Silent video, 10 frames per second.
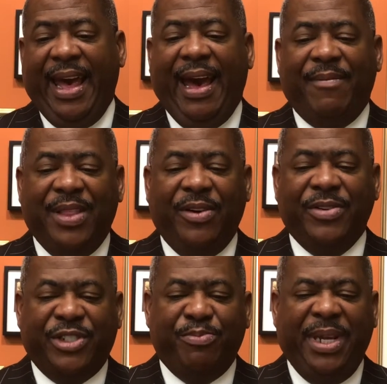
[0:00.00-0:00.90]
I've
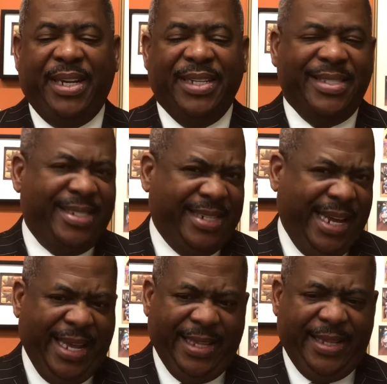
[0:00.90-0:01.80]
learned to be
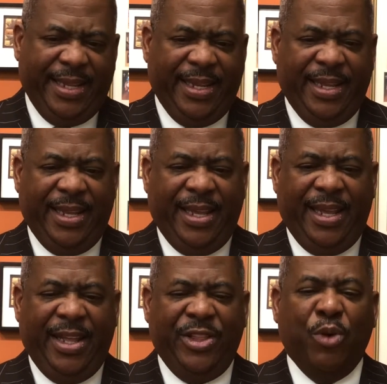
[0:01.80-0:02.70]
content
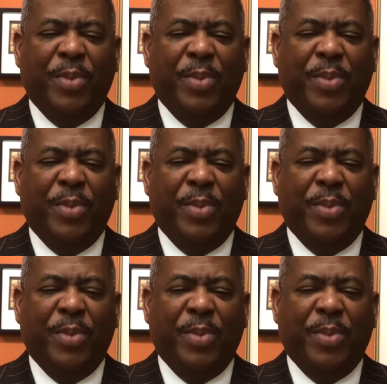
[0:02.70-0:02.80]
no